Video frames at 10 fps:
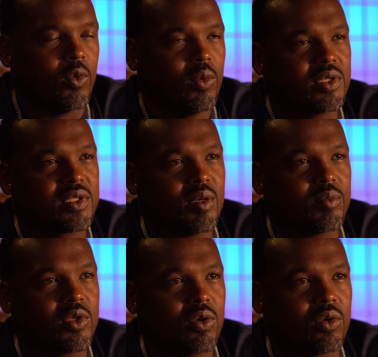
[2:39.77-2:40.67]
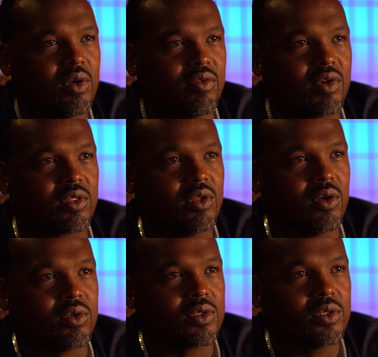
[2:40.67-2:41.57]
We're sum total of our
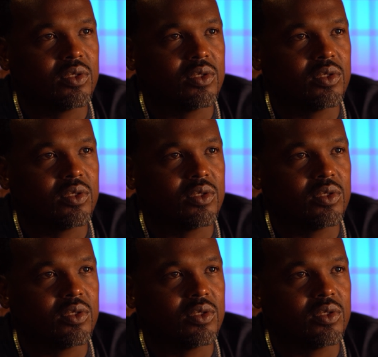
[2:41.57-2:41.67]
thoughts,